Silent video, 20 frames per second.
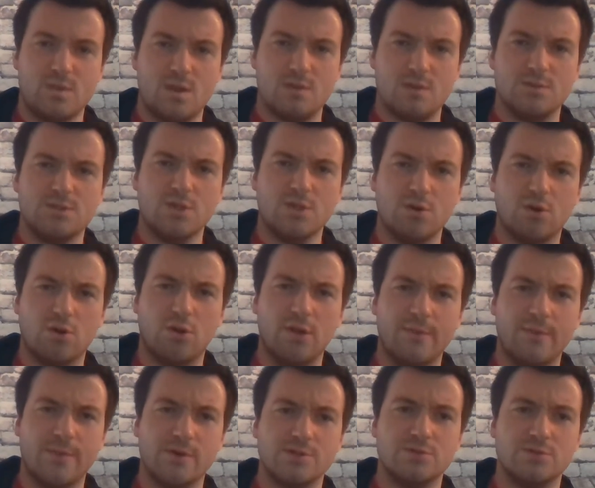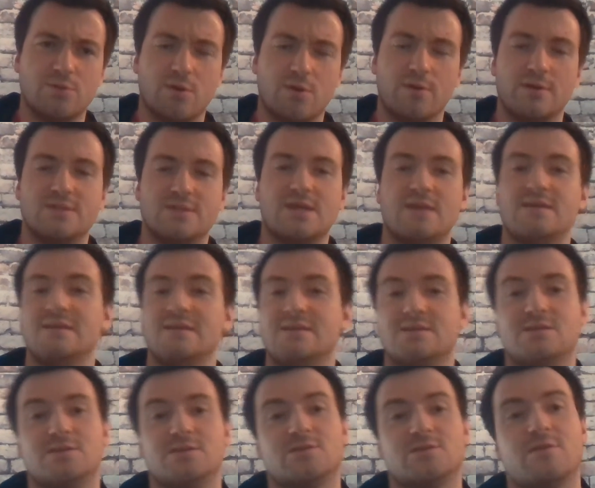So Clippers, New Orleans, I think
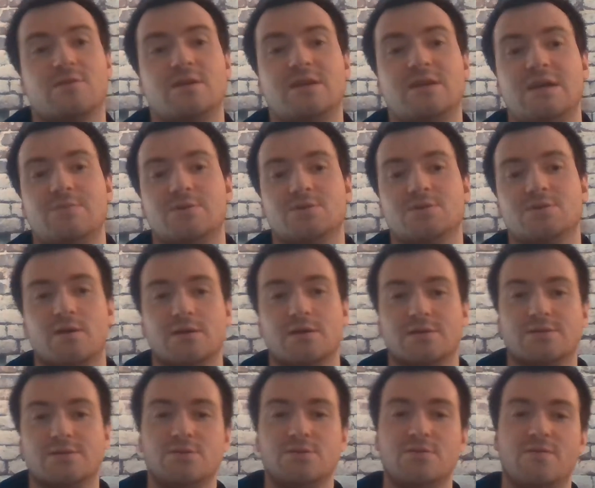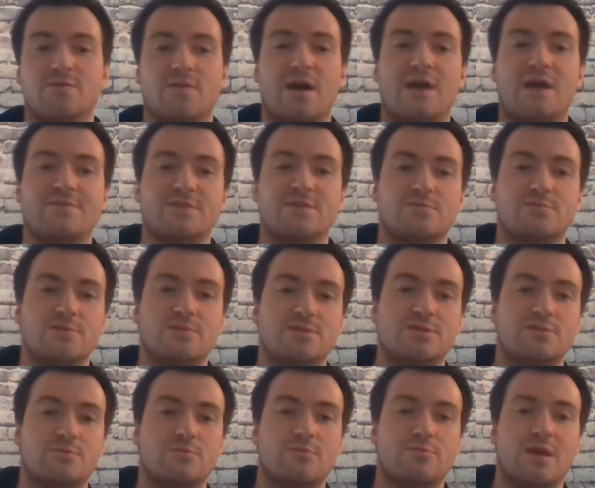this is a great game to target too for obvious reason.